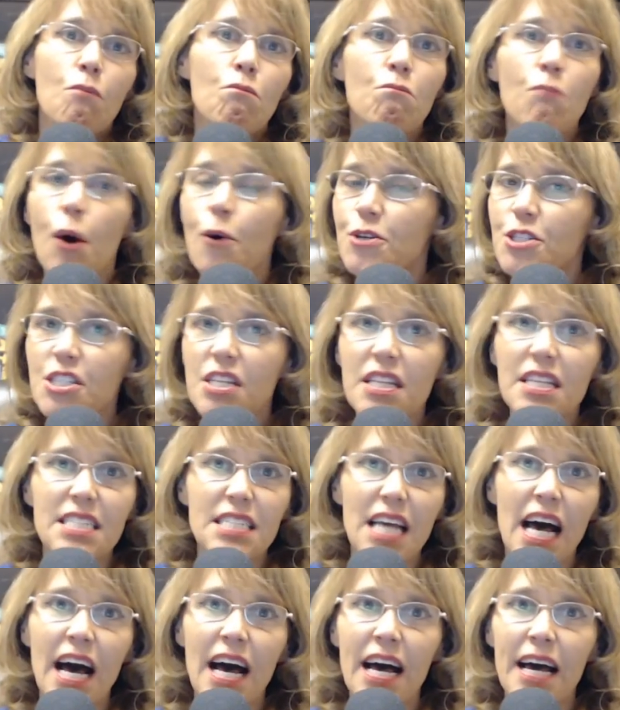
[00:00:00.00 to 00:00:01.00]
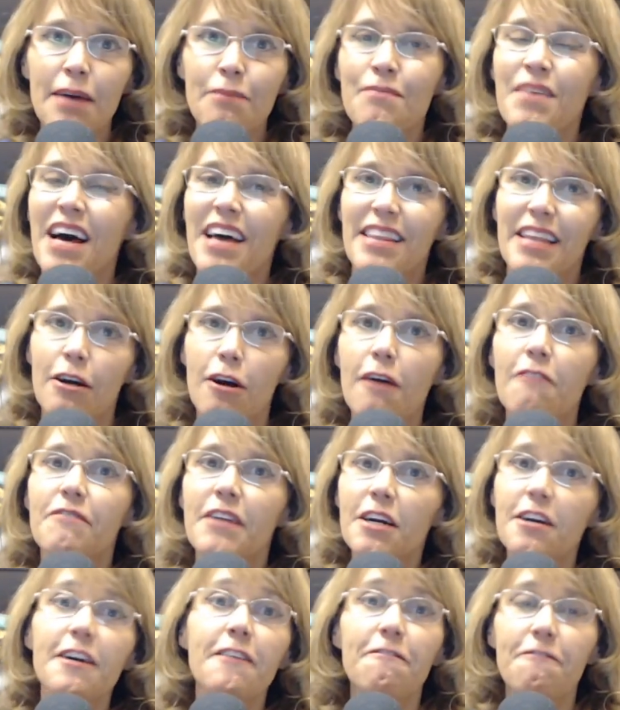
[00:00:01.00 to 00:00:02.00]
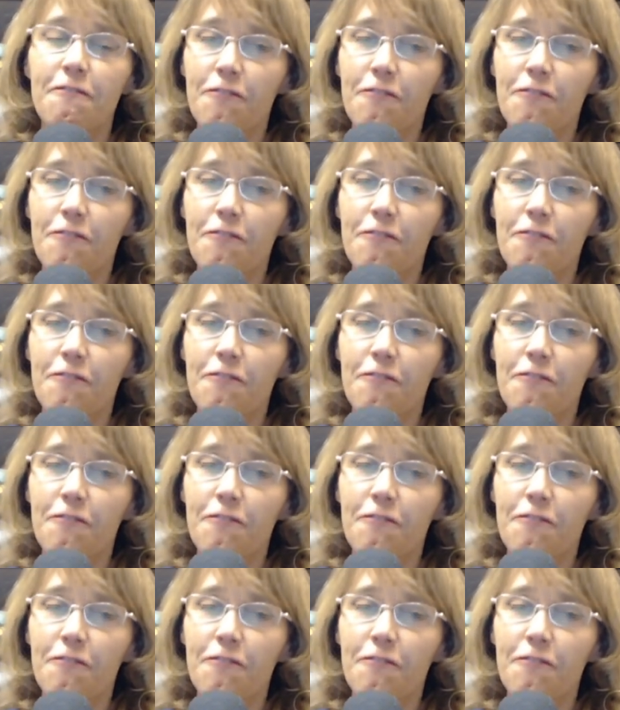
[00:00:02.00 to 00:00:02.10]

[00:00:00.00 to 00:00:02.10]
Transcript: Most of the time, there are very